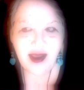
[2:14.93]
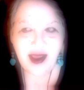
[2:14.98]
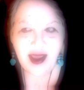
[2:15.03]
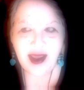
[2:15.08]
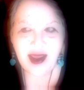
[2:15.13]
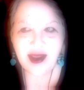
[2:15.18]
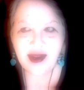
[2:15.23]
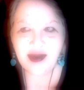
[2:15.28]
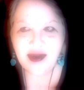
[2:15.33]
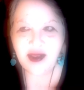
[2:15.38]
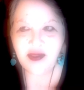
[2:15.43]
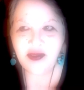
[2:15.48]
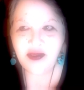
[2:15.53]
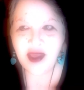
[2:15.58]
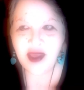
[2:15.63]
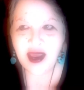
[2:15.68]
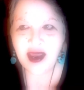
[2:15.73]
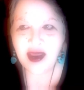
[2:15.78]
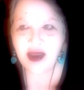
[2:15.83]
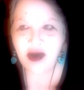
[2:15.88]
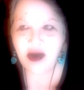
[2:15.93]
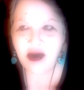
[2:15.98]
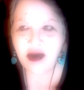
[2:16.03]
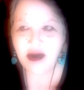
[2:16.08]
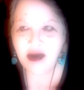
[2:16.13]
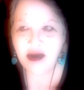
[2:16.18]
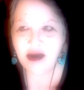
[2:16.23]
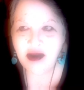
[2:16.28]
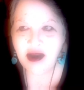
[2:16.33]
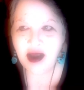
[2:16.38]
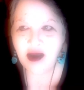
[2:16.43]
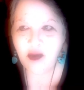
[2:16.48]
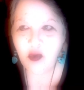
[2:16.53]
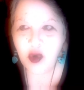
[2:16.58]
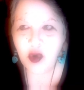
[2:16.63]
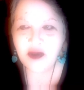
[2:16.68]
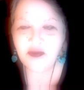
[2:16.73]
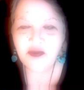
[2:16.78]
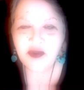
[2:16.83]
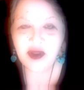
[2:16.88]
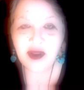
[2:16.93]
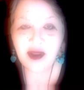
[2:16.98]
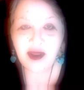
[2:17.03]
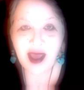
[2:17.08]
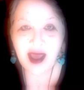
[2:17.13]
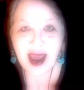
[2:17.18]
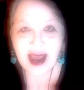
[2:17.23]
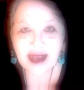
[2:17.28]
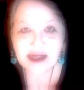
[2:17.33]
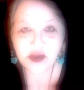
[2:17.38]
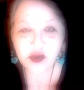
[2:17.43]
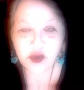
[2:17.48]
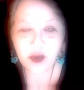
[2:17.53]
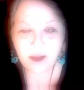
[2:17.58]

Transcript: and they are one of the last